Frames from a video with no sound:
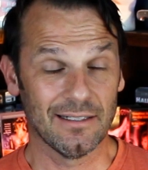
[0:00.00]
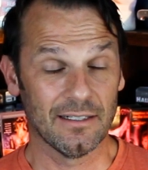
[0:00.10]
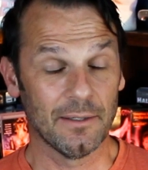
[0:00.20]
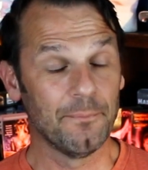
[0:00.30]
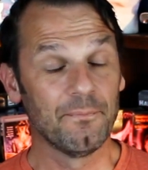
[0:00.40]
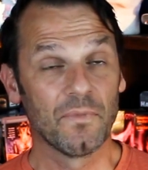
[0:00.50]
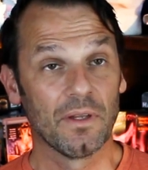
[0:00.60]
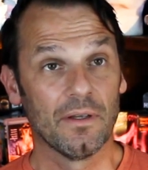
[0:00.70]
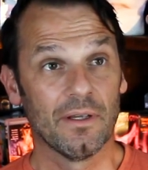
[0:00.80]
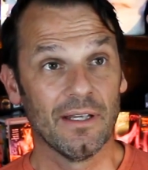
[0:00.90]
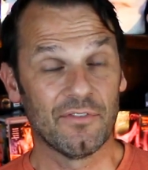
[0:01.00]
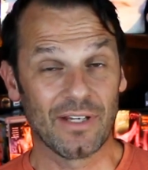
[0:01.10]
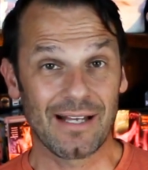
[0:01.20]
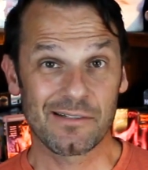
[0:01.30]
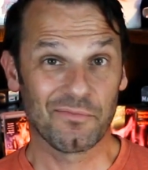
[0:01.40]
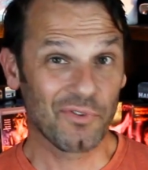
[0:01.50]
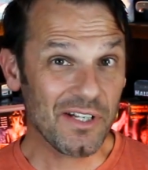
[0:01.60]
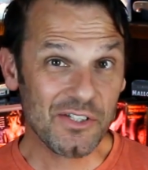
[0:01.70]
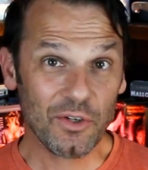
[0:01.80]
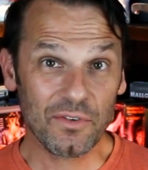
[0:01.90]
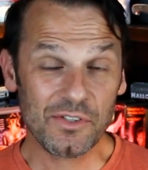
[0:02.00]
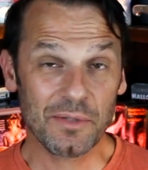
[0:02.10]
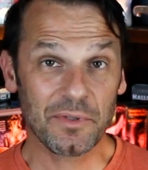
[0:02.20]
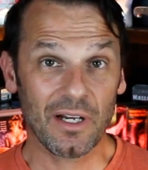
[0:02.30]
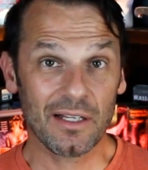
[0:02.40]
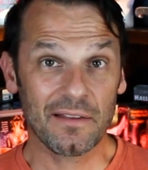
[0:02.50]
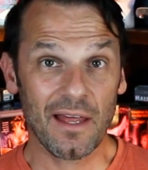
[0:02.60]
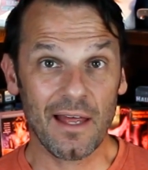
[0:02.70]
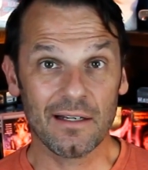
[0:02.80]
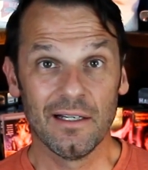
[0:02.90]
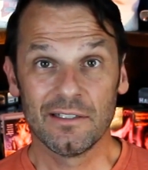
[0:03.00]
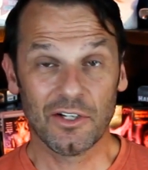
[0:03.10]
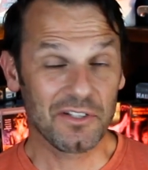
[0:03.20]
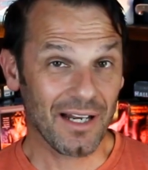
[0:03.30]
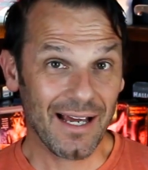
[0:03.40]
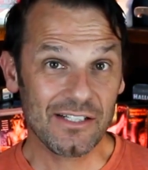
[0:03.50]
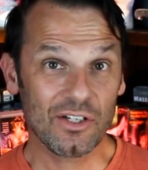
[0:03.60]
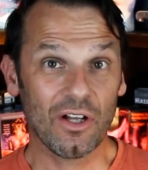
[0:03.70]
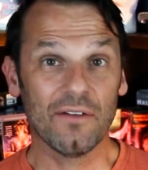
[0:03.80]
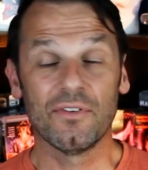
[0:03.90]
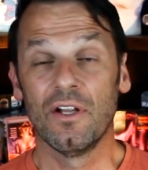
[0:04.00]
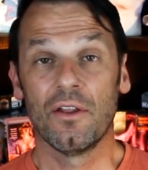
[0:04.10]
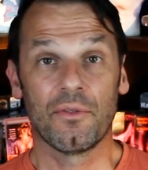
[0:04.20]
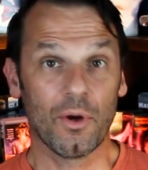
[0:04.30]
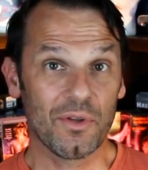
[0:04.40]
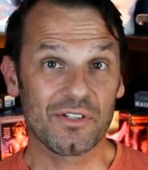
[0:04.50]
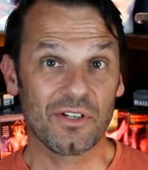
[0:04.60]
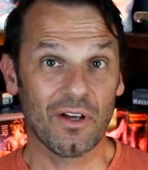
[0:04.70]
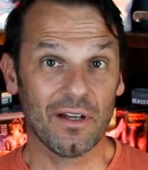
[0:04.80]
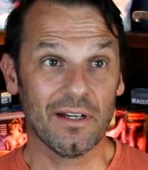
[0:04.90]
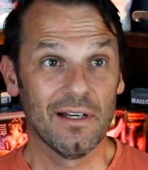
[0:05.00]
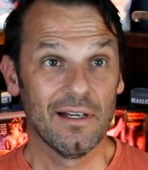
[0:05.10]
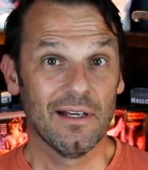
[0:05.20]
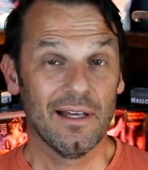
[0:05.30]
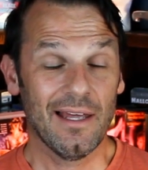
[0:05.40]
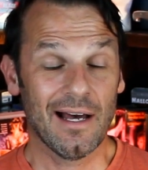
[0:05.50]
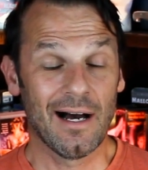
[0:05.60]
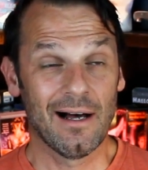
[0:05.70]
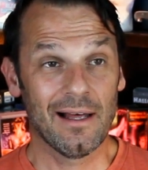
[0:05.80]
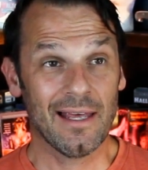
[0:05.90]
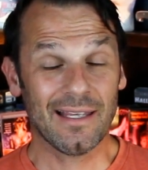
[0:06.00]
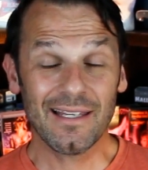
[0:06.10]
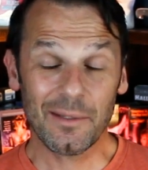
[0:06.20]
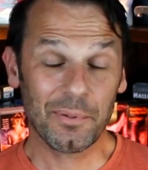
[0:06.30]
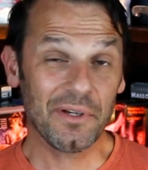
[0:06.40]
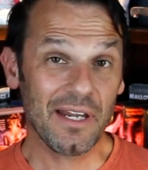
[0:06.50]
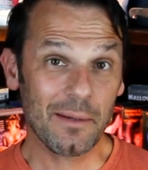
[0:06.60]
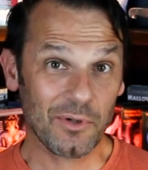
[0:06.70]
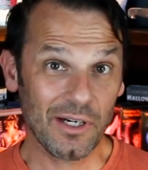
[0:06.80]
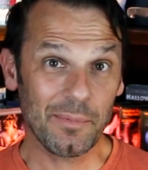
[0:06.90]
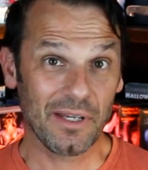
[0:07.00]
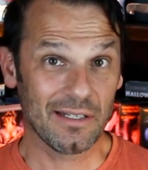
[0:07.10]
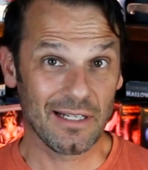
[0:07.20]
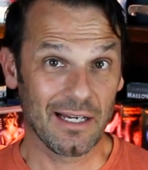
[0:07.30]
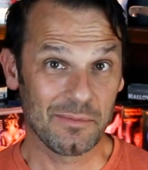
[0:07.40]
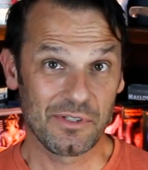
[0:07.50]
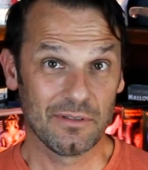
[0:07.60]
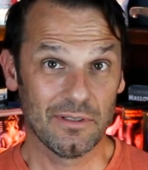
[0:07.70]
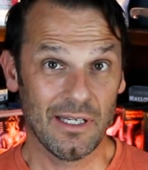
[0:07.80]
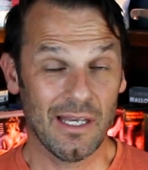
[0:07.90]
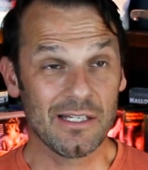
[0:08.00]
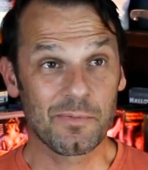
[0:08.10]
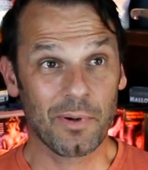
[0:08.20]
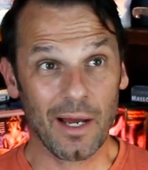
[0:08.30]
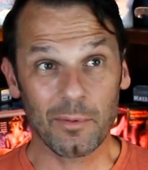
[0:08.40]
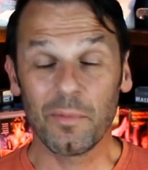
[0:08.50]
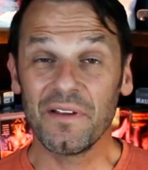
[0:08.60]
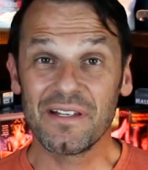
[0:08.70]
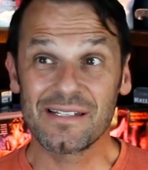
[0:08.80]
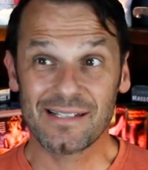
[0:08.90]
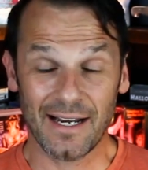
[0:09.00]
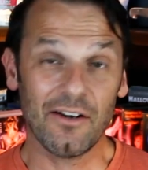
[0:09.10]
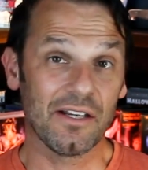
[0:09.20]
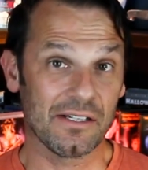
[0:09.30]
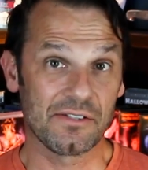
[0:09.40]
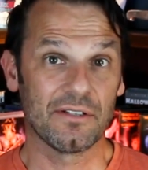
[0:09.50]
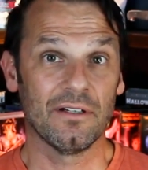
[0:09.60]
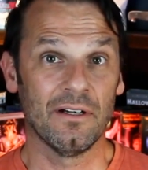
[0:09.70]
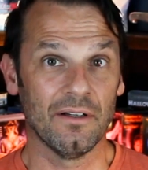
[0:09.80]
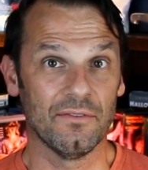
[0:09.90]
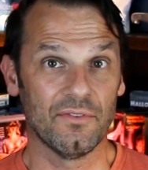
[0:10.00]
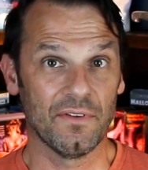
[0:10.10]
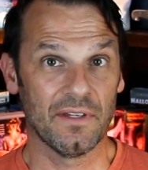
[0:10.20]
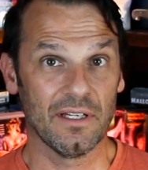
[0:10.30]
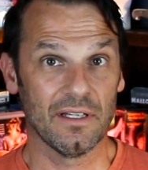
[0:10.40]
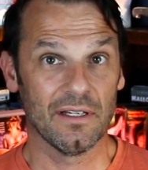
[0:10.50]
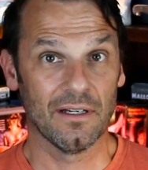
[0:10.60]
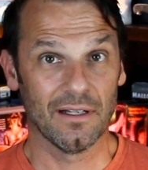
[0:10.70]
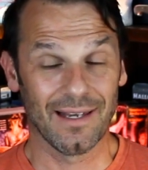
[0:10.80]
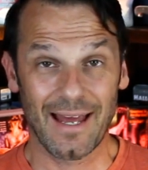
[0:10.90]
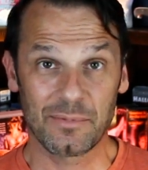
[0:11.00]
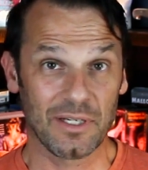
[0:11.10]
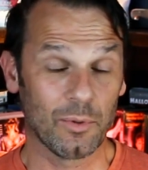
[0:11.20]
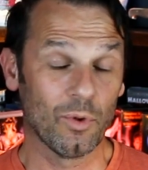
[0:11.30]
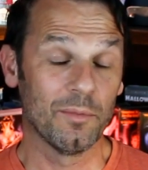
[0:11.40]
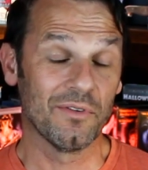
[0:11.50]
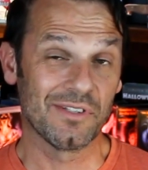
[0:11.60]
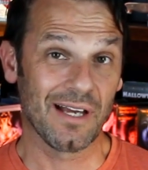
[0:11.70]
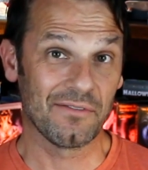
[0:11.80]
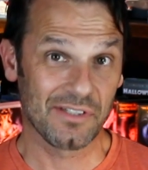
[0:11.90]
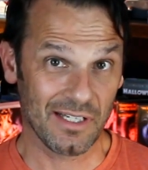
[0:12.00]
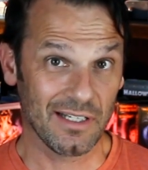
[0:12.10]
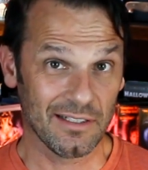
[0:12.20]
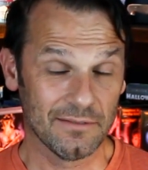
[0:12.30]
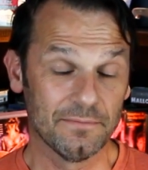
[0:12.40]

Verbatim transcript: Um, If you got some friends over or something like that, turn the lights off, throw this on. Uh, it can get pretty damn creepy at times. It's probably the scariest of the uh, laptop horror movies I've seen.